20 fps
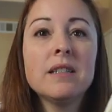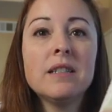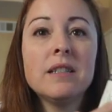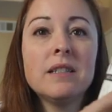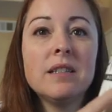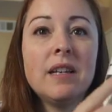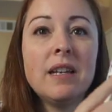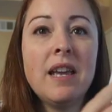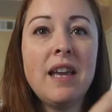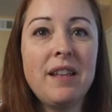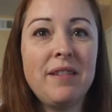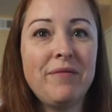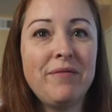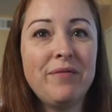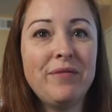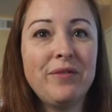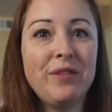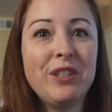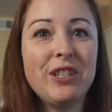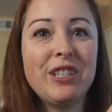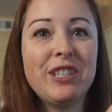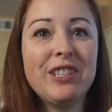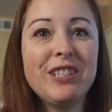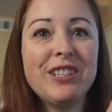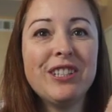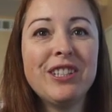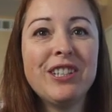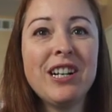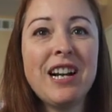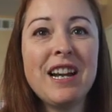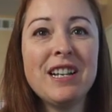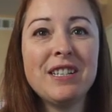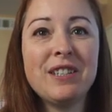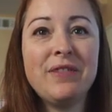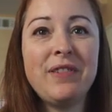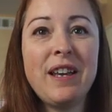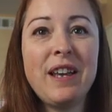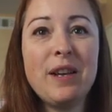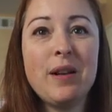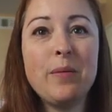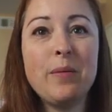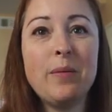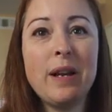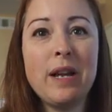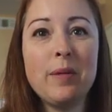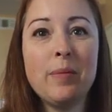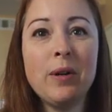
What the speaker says: This is a grass-fed whey